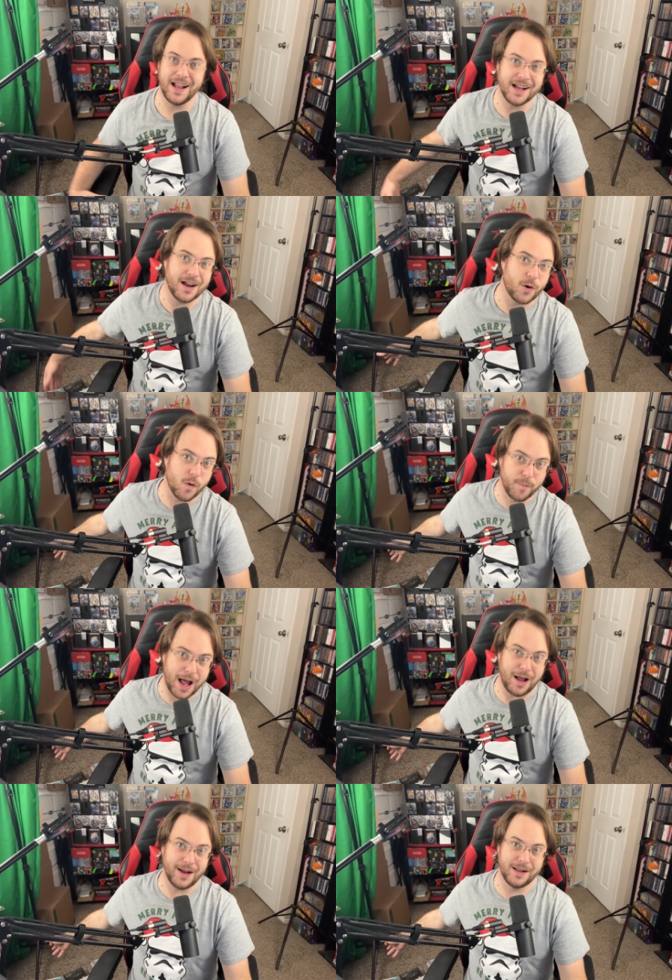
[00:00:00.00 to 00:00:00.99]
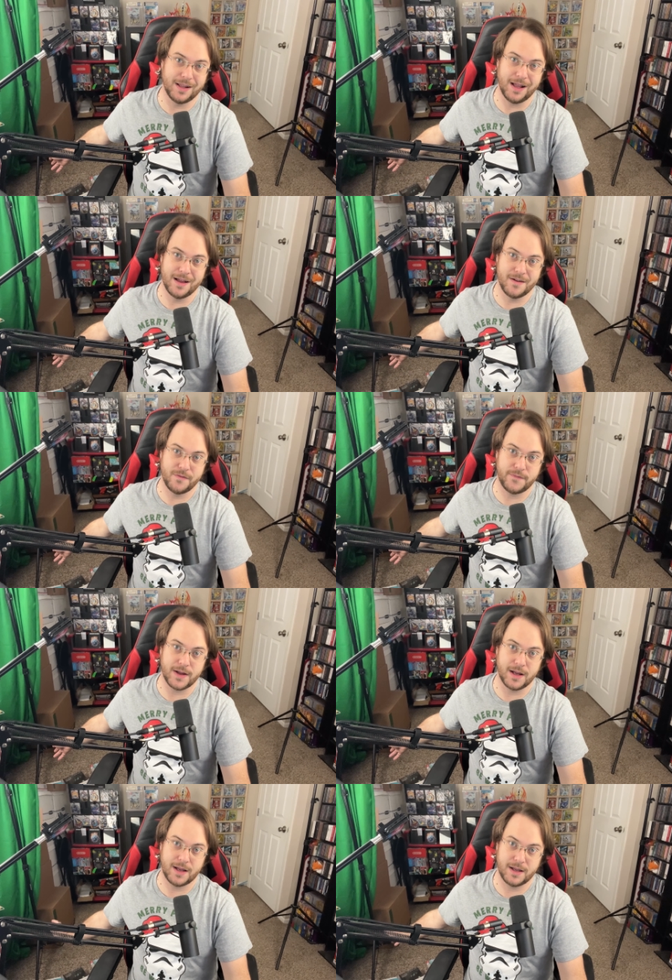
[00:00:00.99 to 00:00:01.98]
I got a whole pile
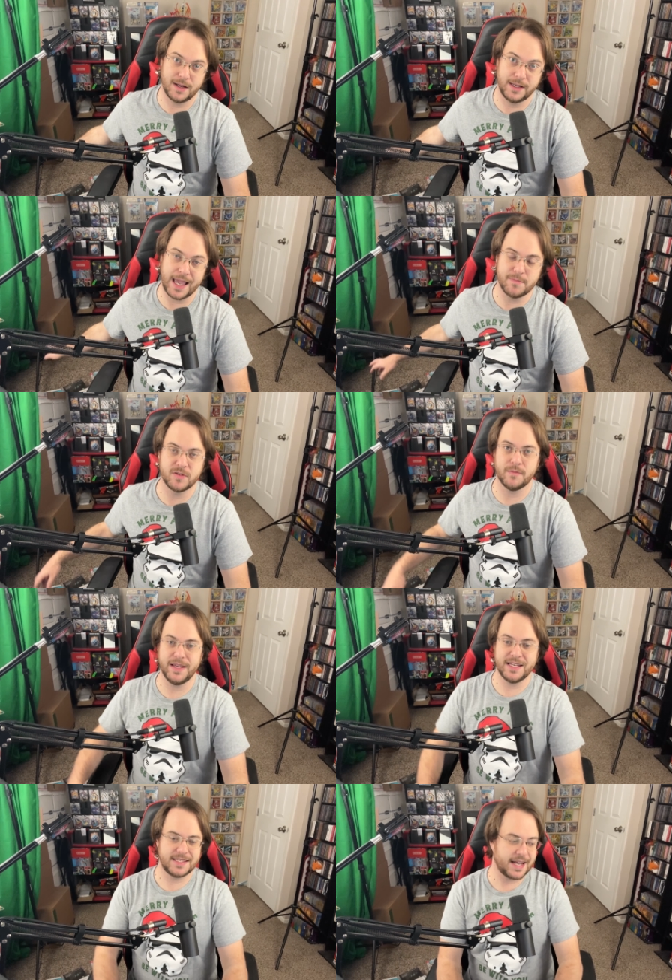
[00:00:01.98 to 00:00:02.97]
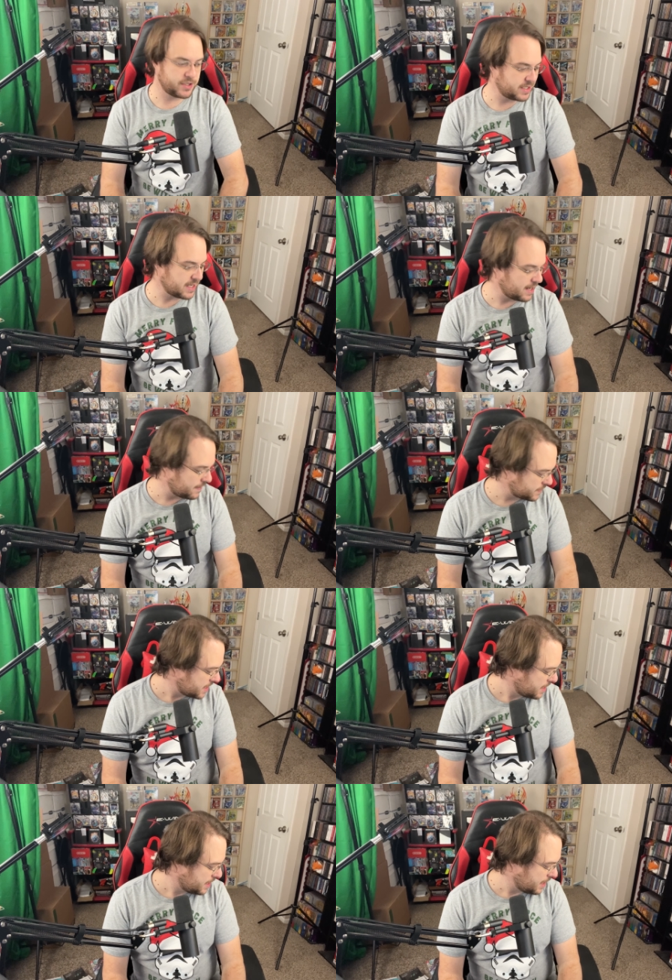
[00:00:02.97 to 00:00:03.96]
of games from East Asia Soft.
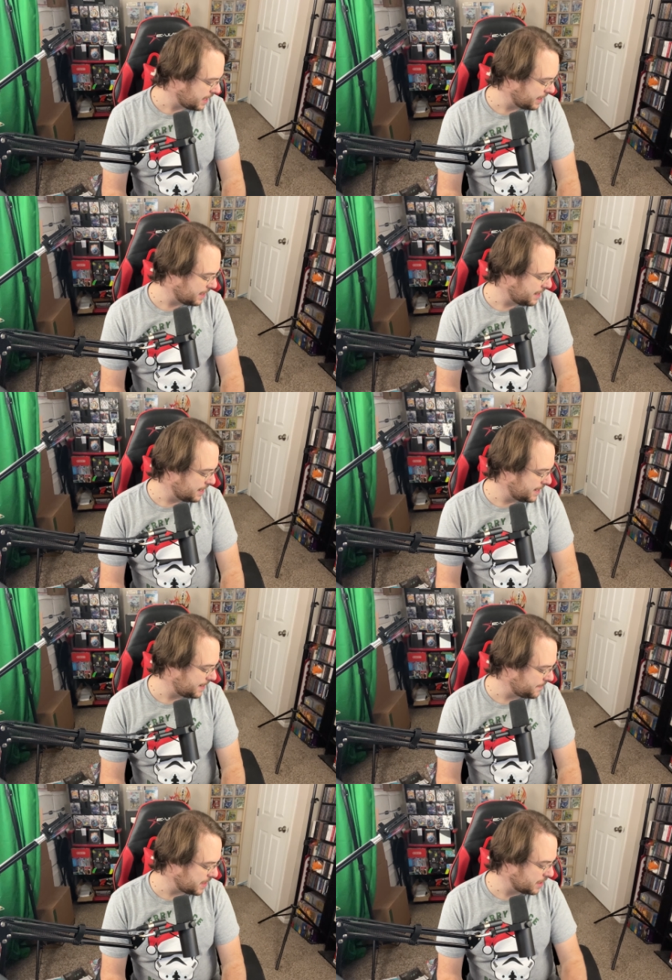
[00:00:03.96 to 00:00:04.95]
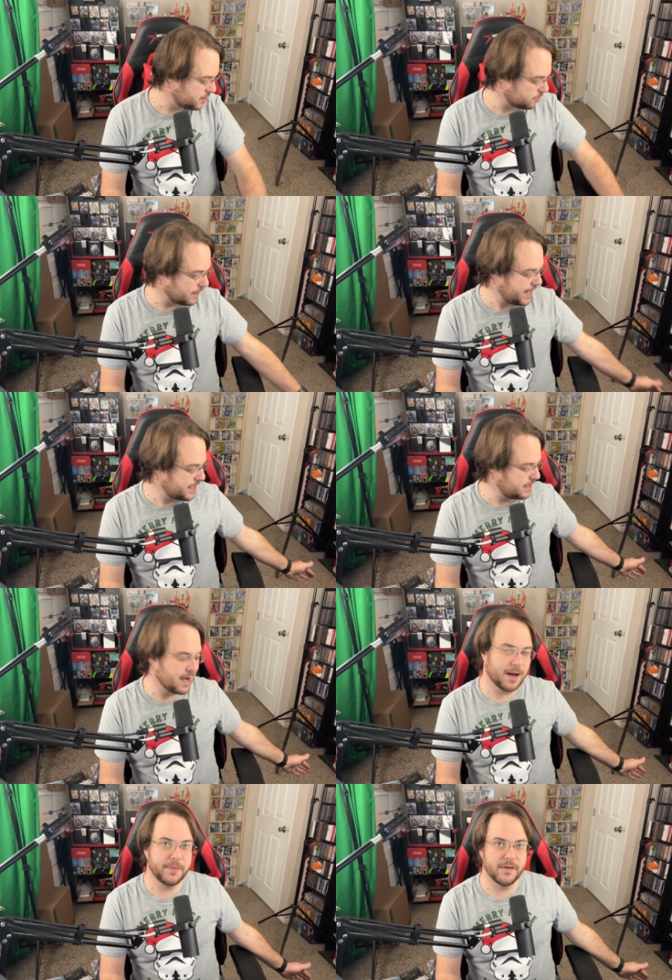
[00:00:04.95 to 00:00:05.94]
I got a graded
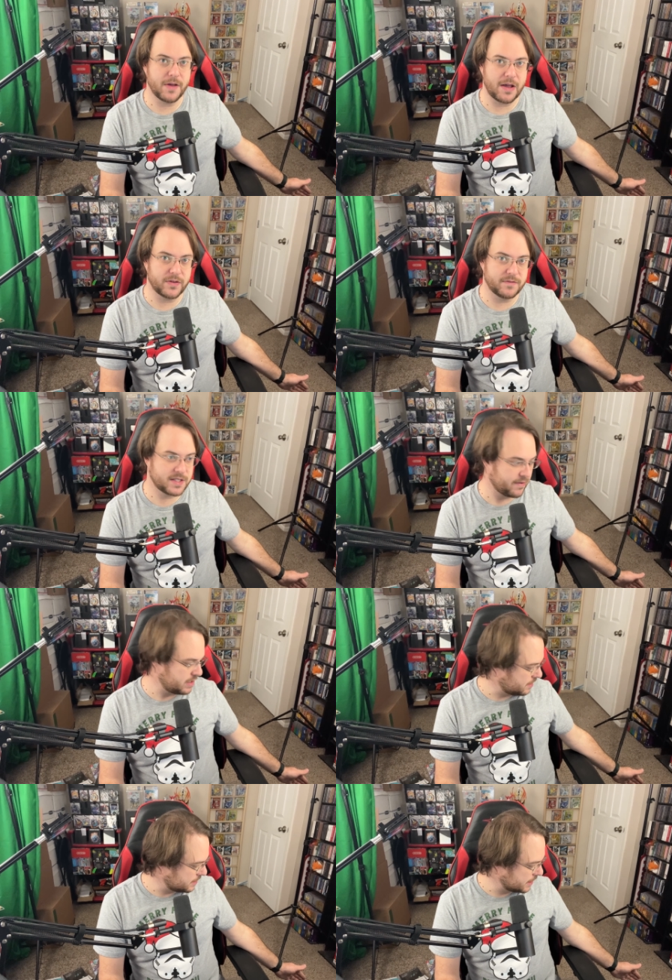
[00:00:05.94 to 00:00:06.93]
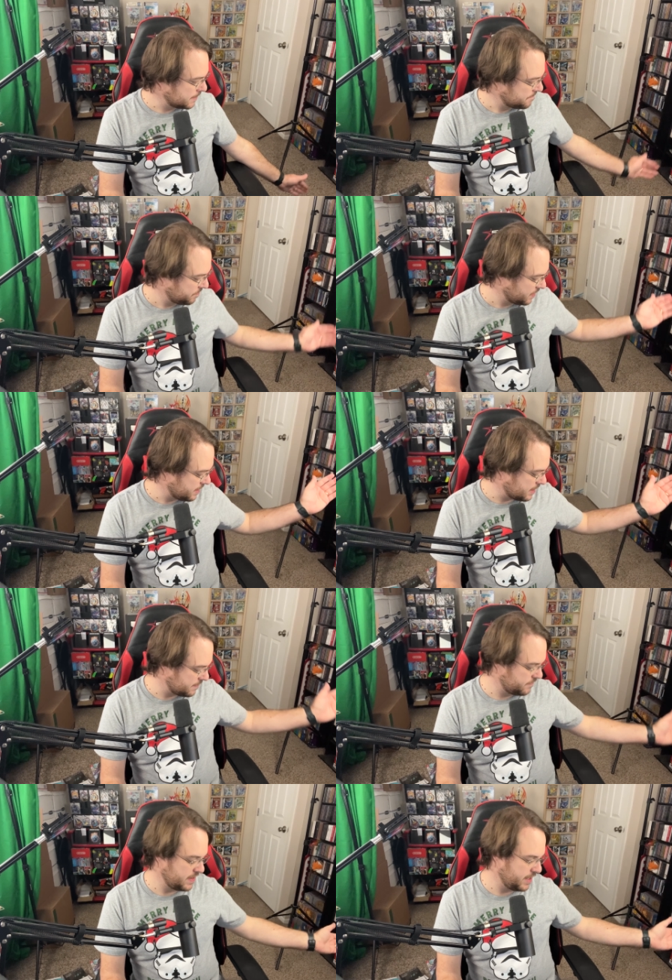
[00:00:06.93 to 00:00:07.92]
copy of FF7R.
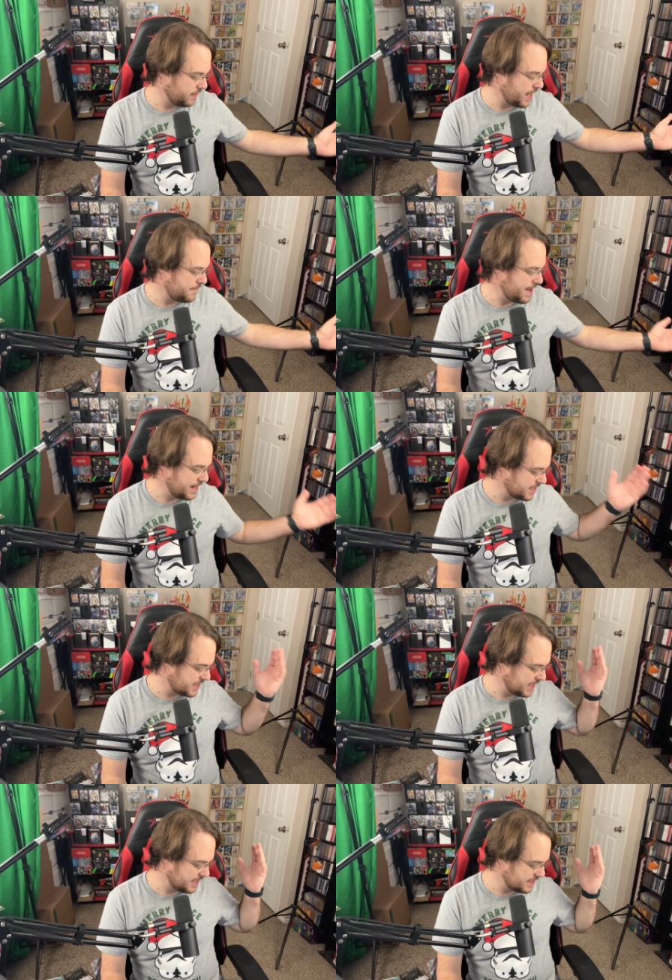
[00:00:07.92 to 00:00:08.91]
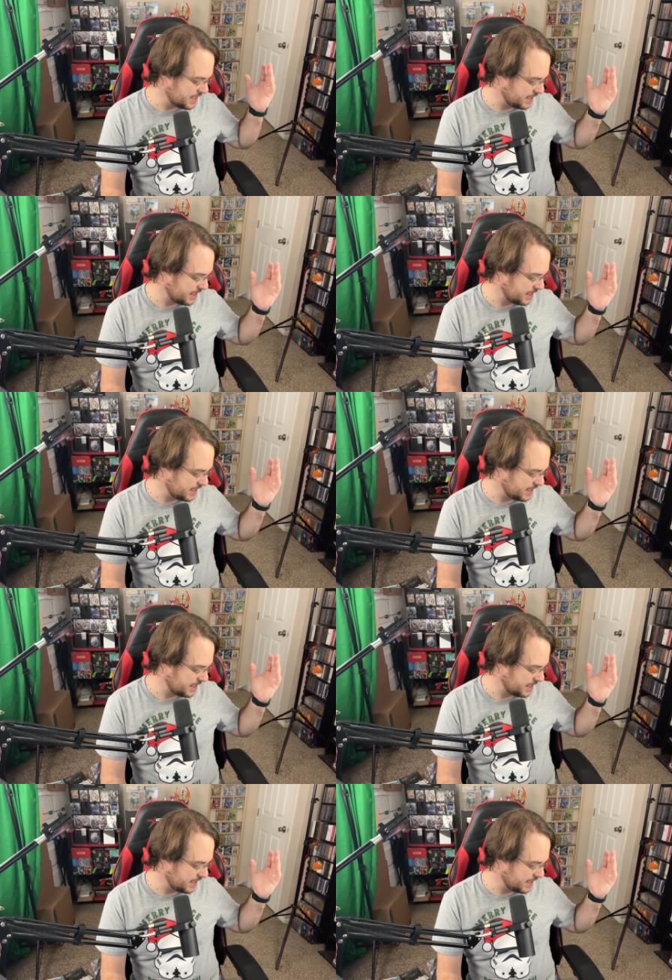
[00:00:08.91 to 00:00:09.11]
Got video game magazines.